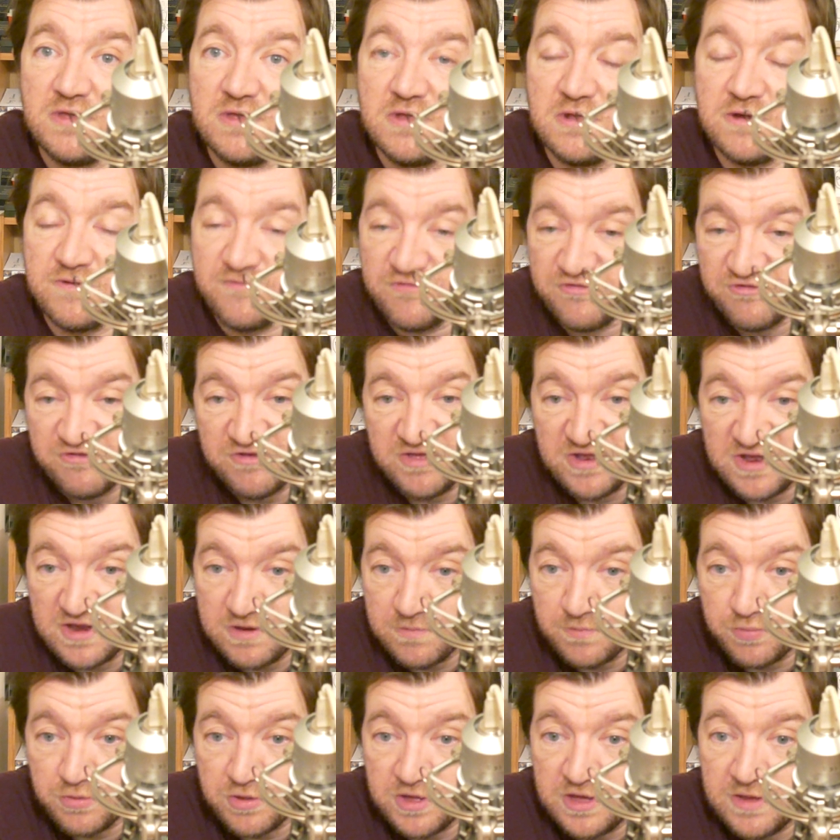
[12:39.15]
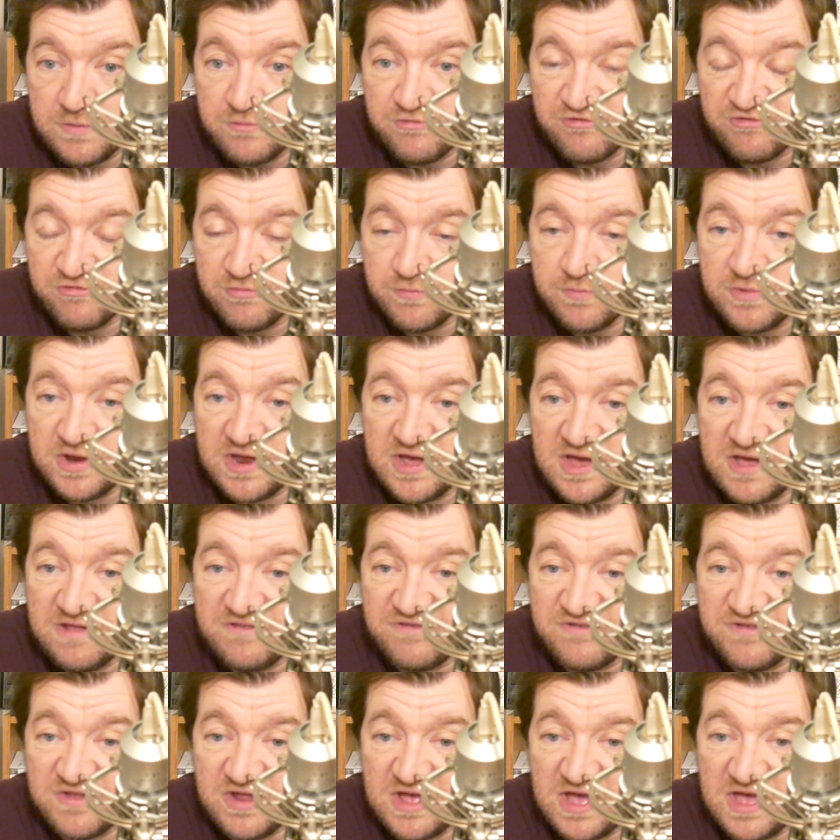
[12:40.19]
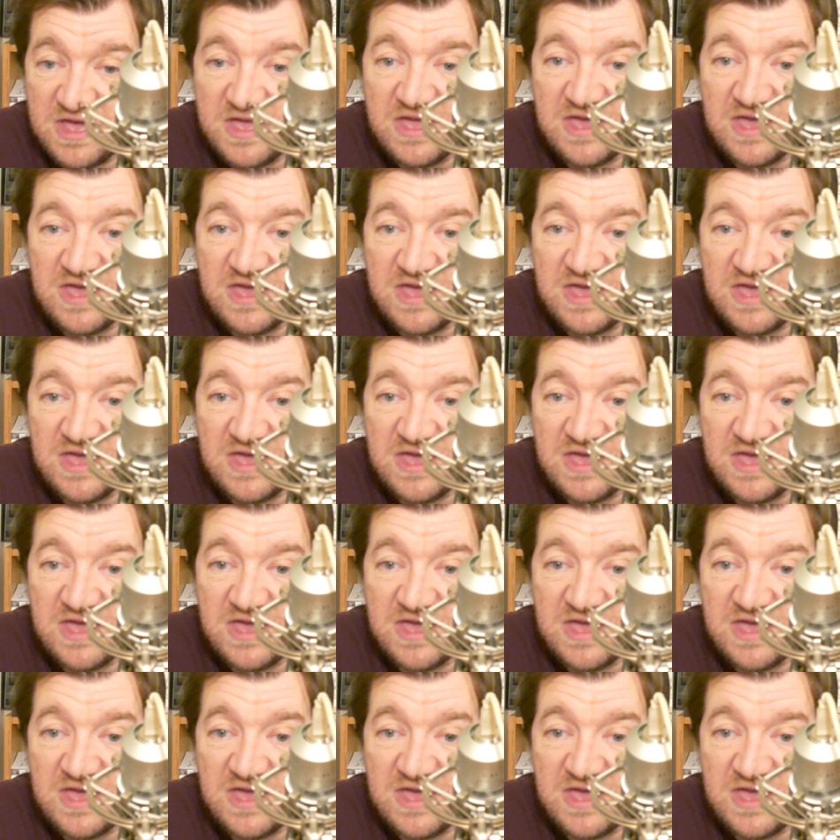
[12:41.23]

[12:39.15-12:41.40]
Obviously, he didn't play him as number 9 tonight.